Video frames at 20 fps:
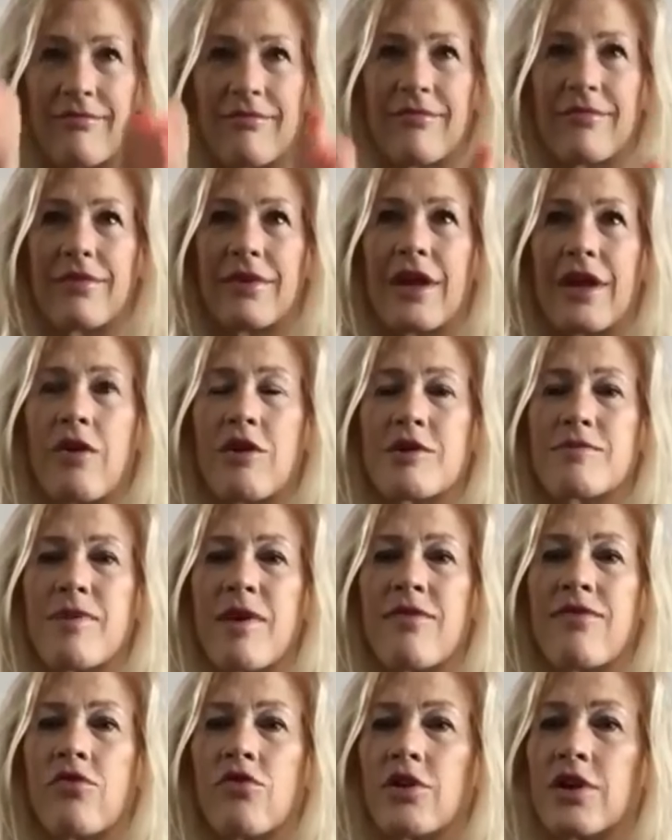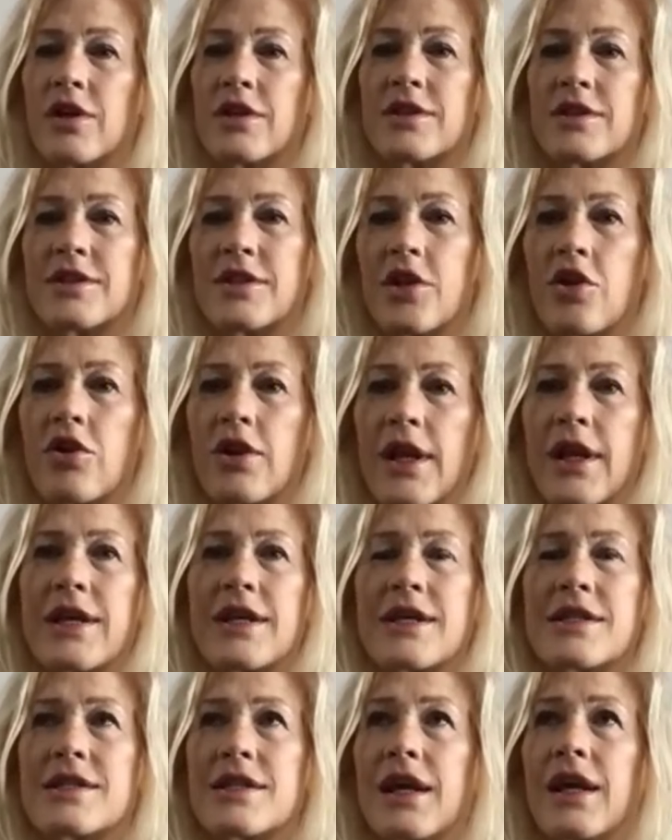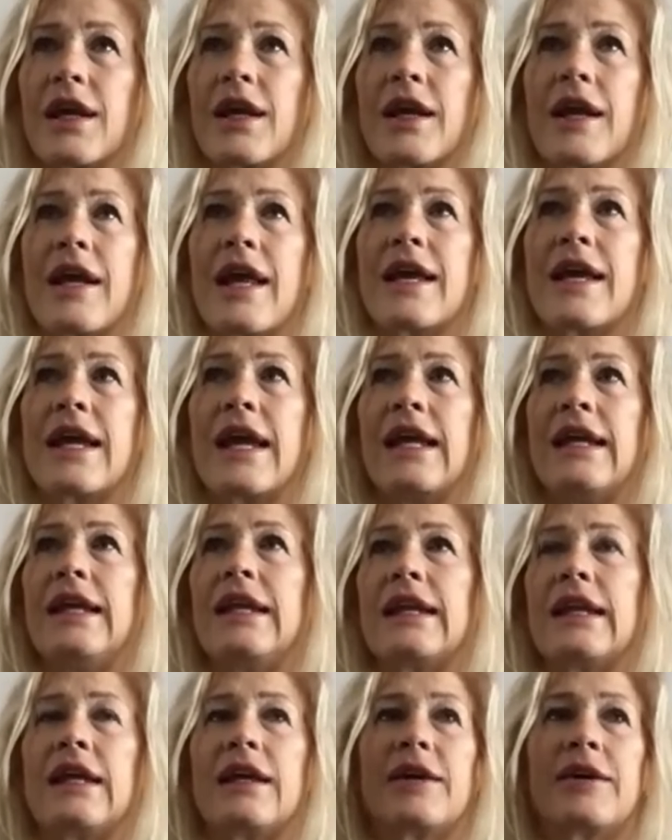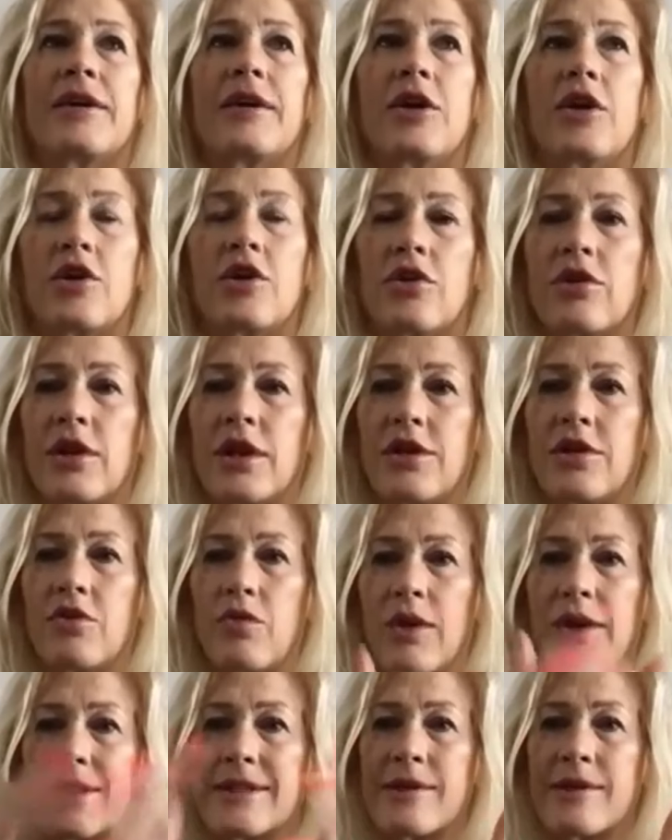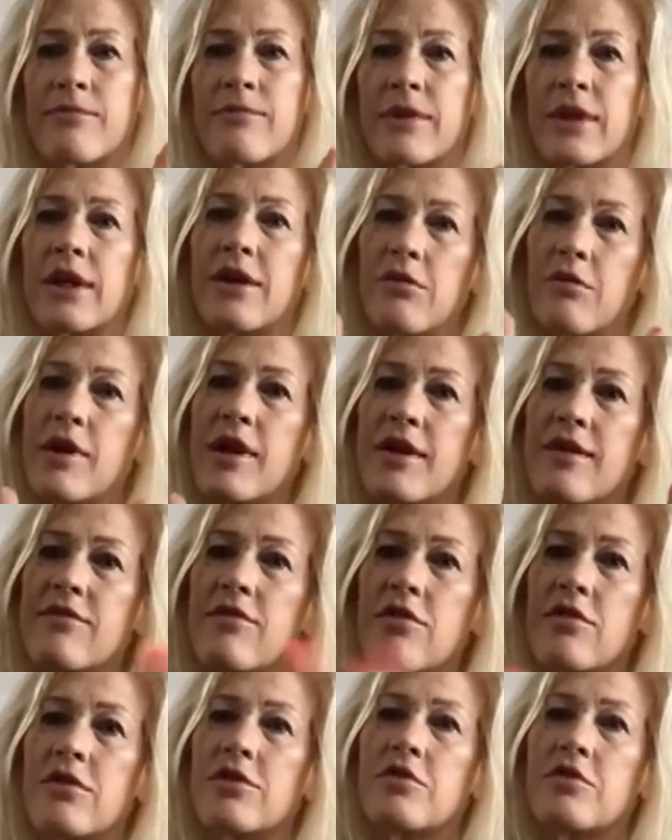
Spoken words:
That was my focus, you know, like it's like anything, you know, like you want something or whatever.